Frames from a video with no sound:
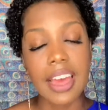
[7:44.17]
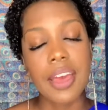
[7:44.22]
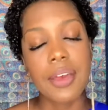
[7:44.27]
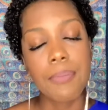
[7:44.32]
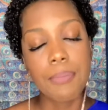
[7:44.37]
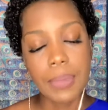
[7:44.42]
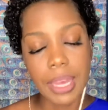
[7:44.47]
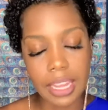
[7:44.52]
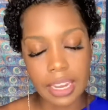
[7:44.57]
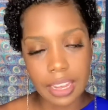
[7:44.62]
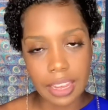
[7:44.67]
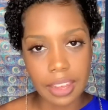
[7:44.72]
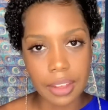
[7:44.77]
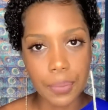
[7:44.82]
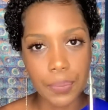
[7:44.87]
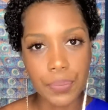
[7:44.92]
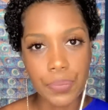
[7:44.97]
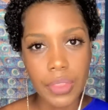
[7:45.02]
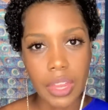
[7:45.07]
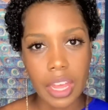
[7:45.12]
Meaning,
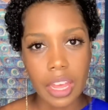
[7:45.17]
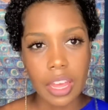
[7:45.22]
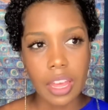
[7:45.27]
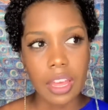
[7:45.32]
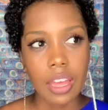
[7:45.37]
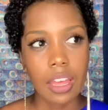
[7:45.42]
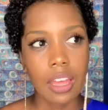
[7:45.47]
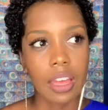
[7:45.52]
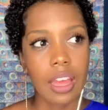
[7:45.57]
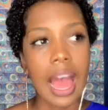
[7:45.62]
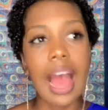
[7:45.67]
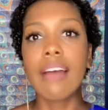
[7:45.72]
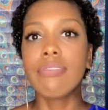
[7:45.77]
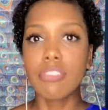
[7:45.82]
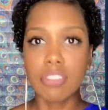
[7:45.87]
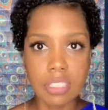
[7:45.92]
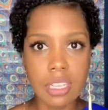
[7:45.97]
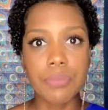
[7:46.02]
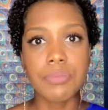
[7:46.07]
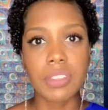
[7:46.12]
after
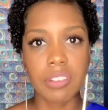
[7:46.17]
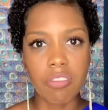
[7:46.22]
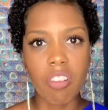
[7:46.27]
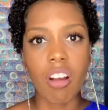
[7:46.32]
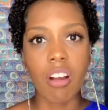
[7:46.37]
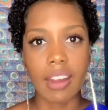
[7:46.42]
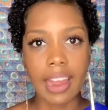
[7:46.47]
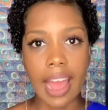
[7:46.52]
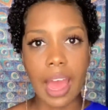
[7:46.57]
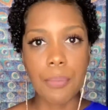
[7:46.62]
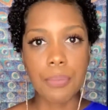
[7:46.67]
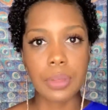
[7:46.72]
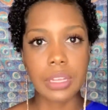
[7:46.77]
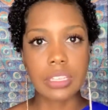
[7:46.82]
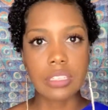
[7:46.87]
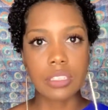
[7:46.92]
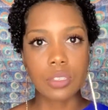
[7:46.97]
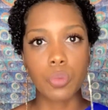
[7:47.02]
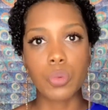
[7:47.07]
something wrong happens,